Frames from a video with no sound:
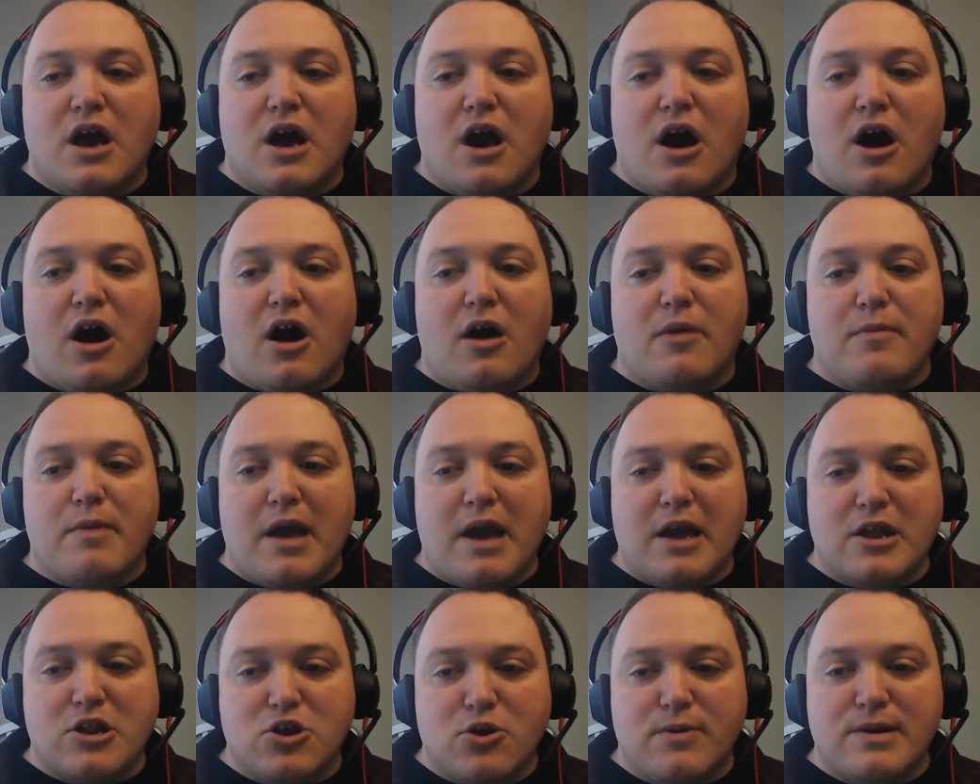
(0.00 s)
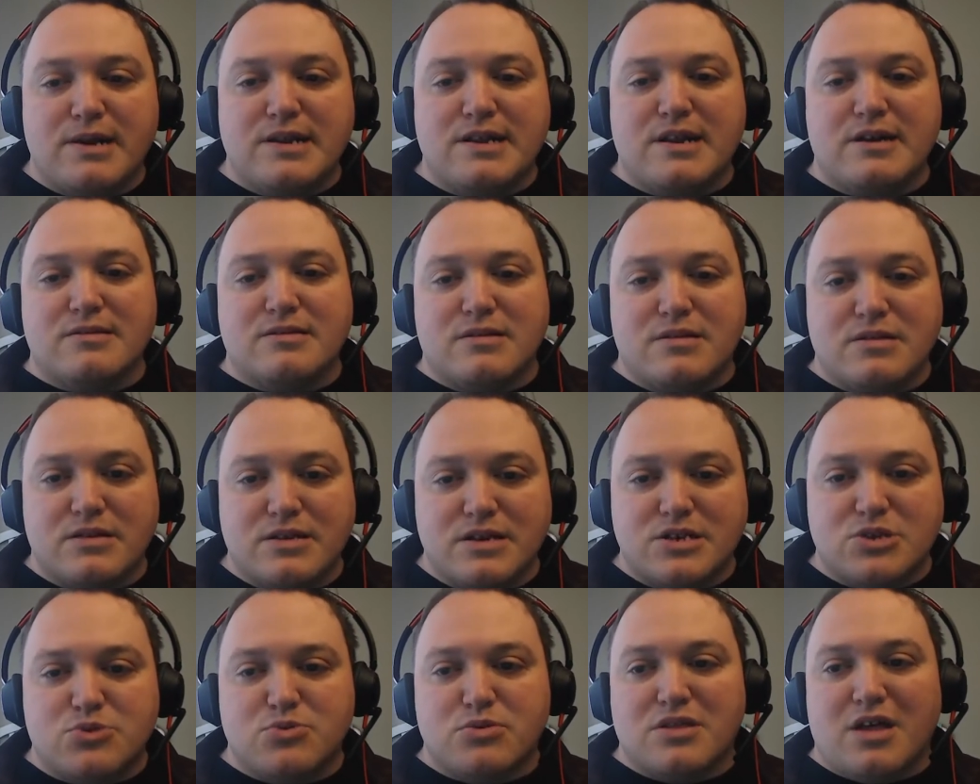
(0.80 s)
And going down the
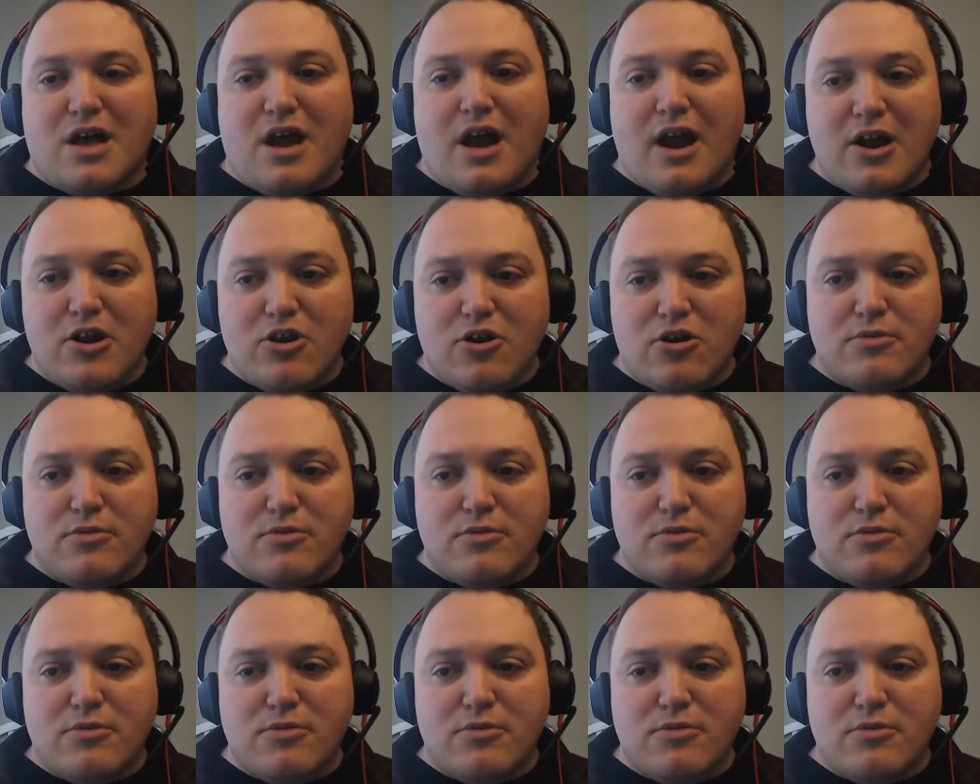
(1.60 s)
list with hide